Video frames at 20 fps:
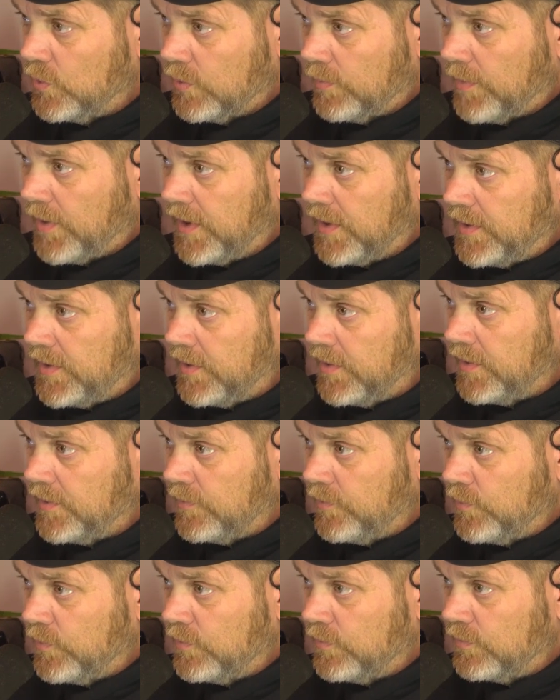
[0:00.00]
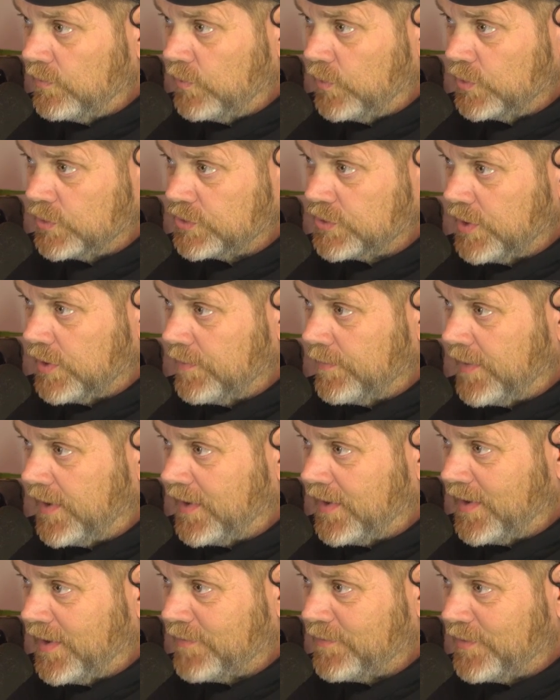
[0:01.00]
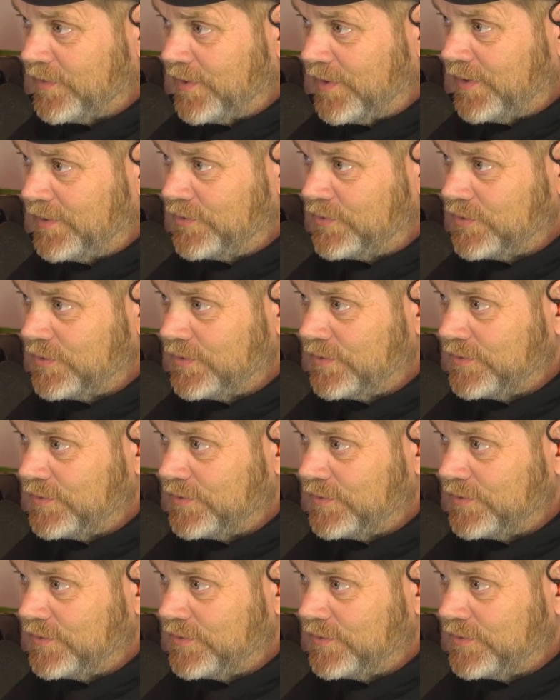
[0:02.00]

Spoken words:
you want to break here and we'll start back after the